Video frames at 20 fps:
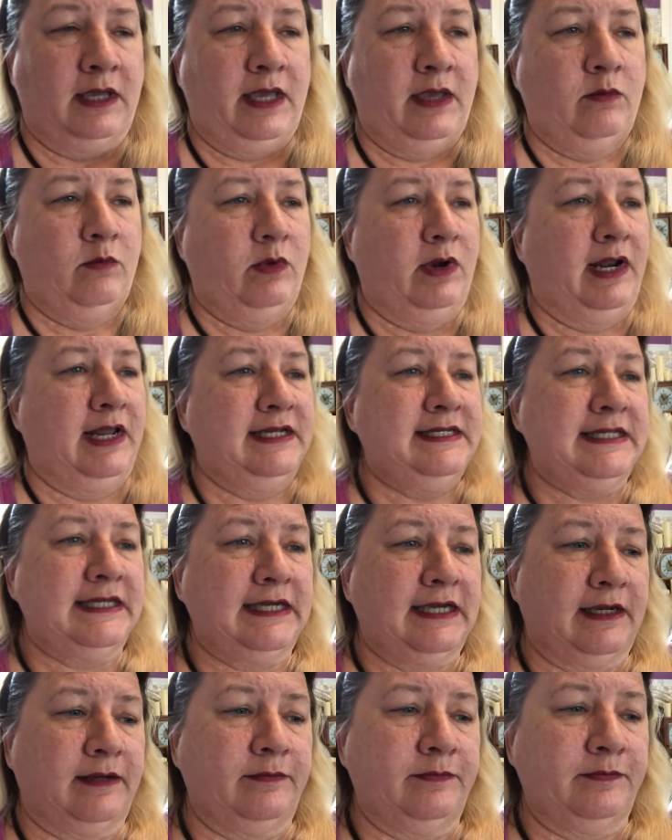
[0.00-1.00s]
And what I
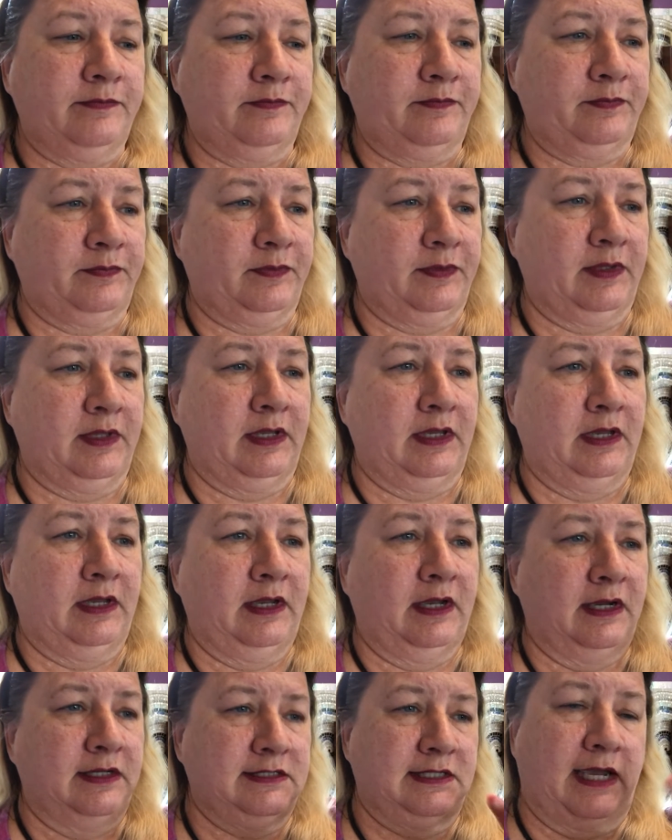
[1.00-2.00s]
did
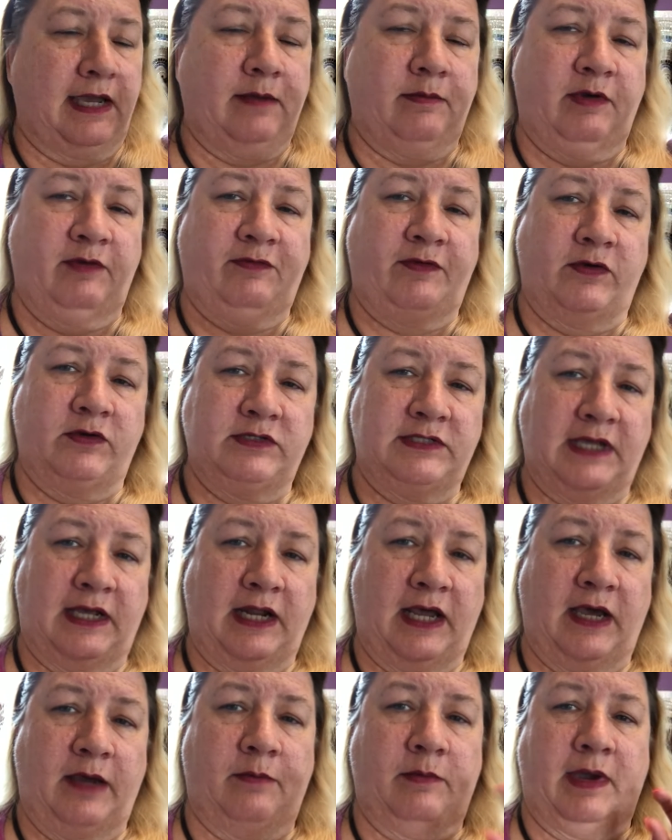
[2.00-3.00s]
is I had my phone set
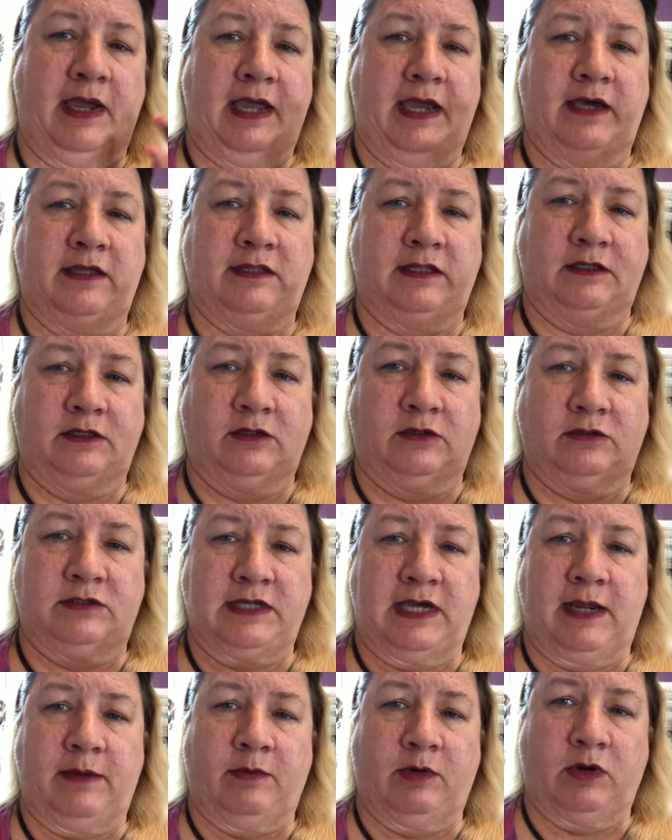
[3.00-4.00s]
up. I had the little
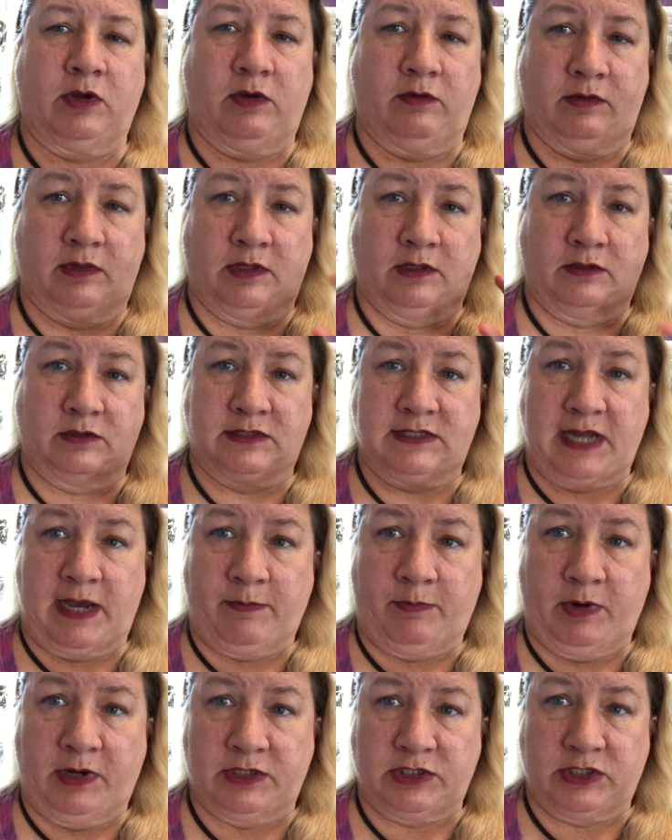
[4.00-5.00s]
timer going, the little
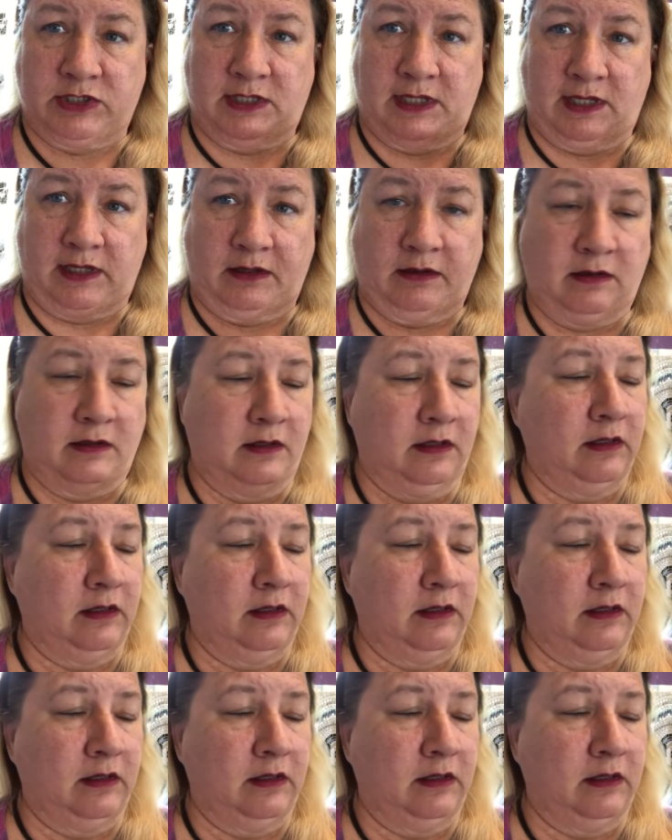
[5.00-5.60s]
stopwatch thing.